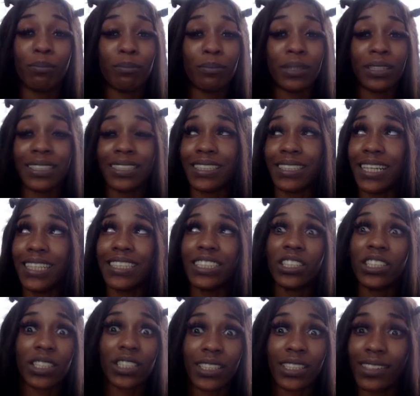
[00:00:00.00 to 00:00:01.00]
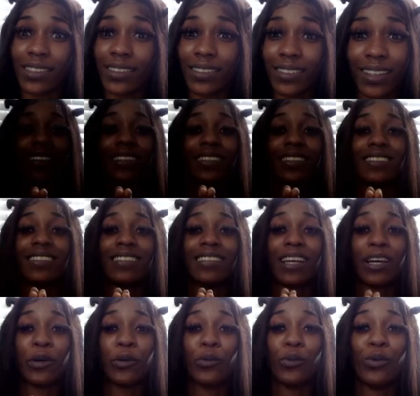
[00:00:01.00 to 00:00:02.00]
possession. This is
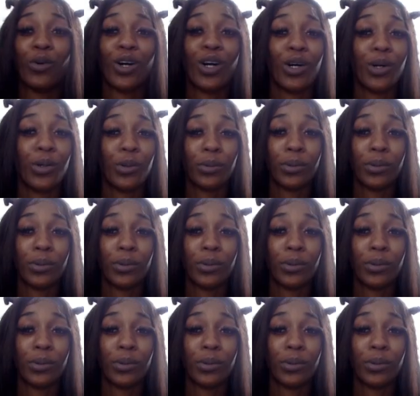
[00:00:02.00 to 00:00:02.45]
like whoa.